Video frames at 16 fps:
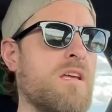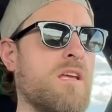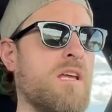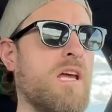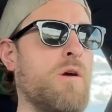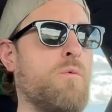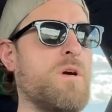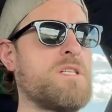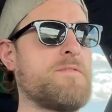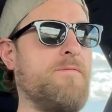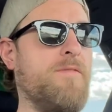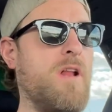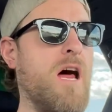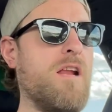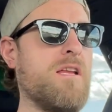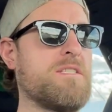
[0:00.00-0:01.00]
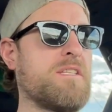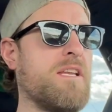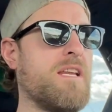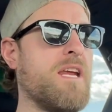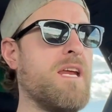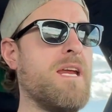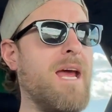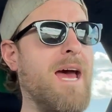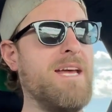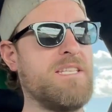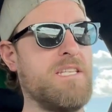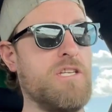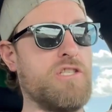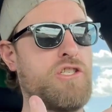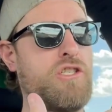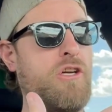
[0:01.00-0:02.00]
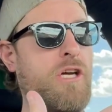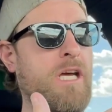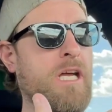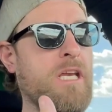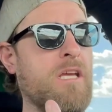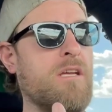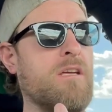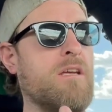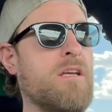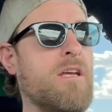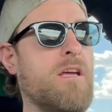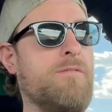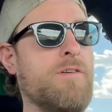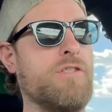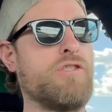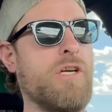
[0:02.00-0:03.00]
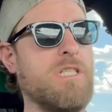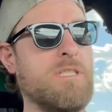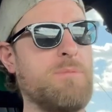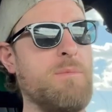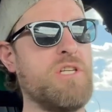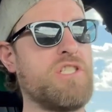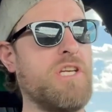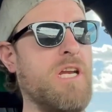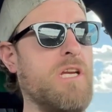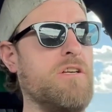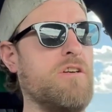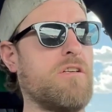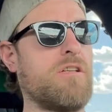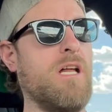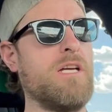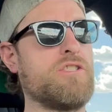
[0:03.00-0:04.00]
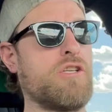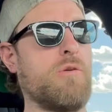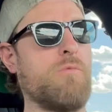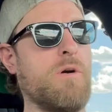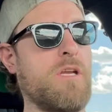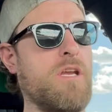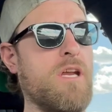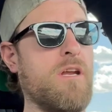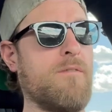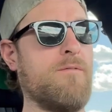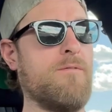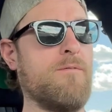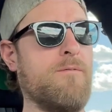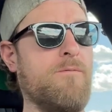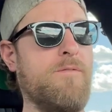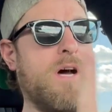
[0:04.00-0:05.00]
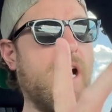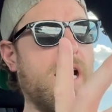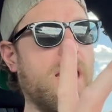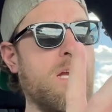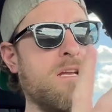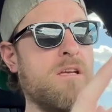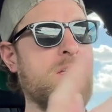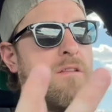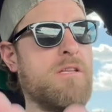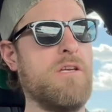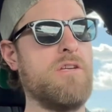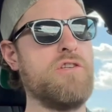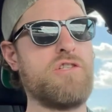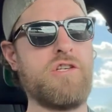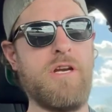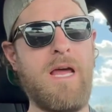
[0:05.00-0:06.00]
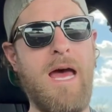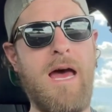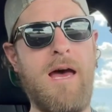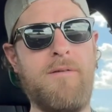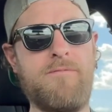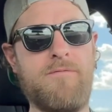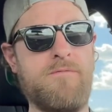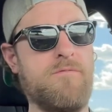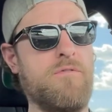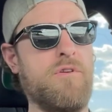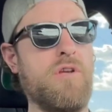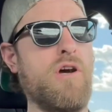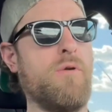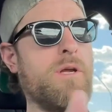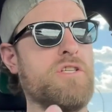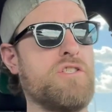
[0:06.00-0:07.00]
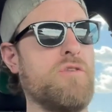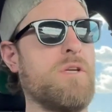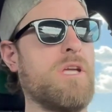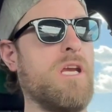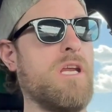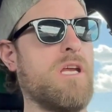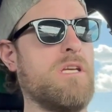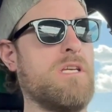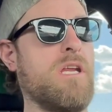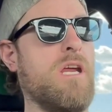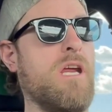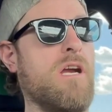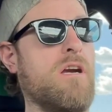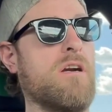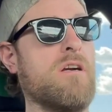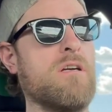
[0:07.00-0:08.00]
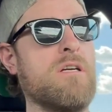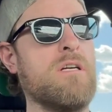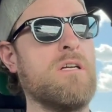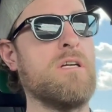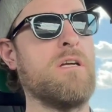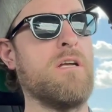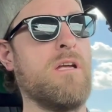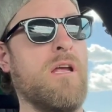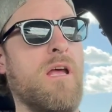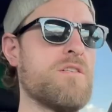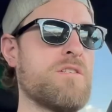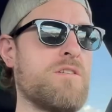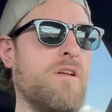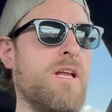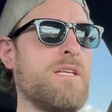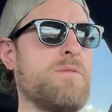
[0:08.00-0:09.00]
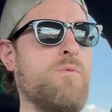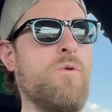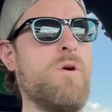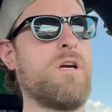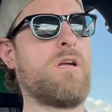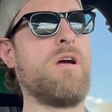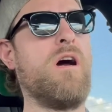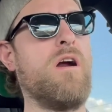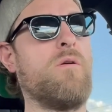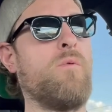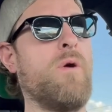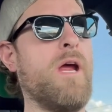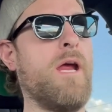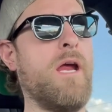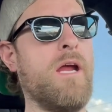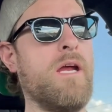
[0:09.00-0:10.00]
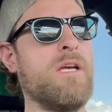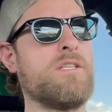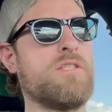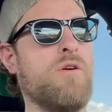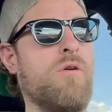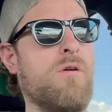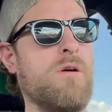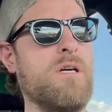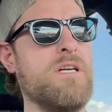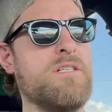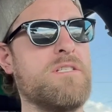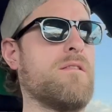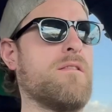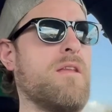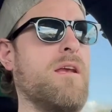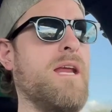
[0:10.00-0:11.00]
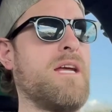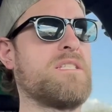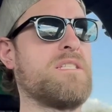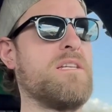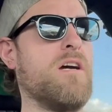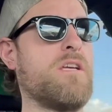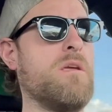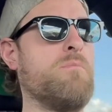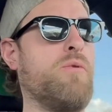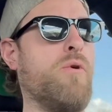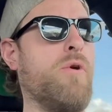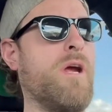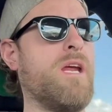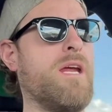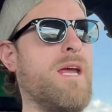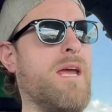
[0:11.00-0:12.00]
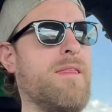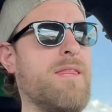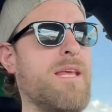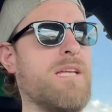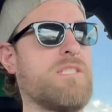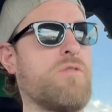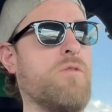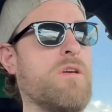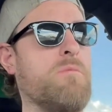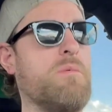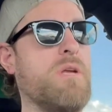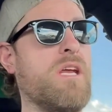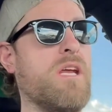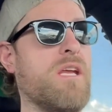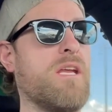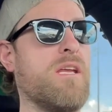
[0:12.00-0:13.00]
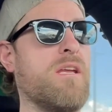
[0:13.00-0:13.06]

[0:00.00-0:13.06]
It works flawlessly as it should. If your transmission and your clutch are working fine, then you should have no issue getting into gear. So let's work our way towards the next talking point, and that's going to be